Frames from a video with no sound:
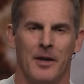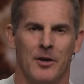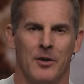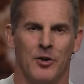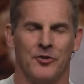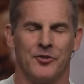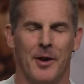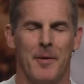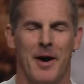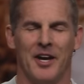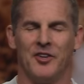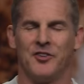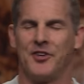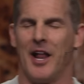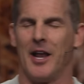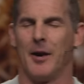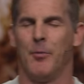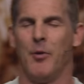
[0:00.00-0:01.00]
Could somebody
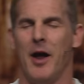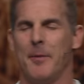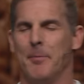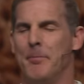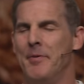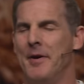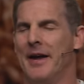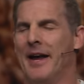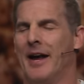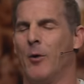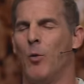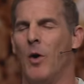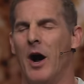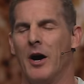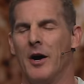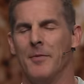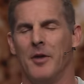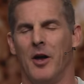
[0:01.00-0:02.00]
celebrate big?
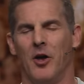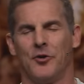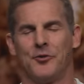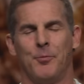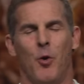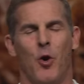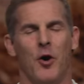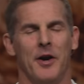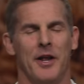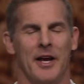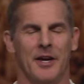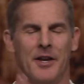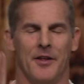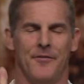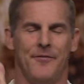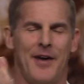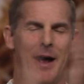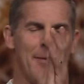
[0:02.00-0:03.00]
Welcome those born into
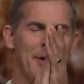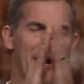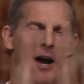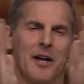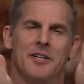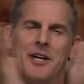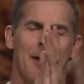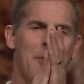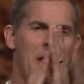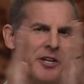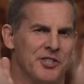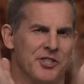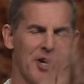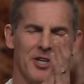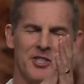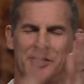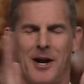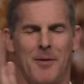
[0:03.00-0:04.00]
the family. Come on,
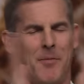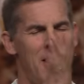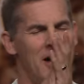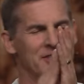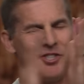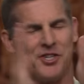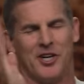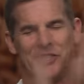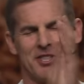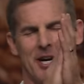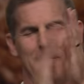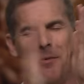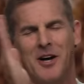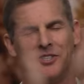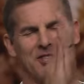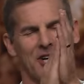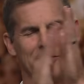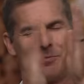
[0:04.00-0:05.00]
church. Come on, church. Come
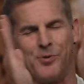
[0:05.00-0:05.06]
on, church.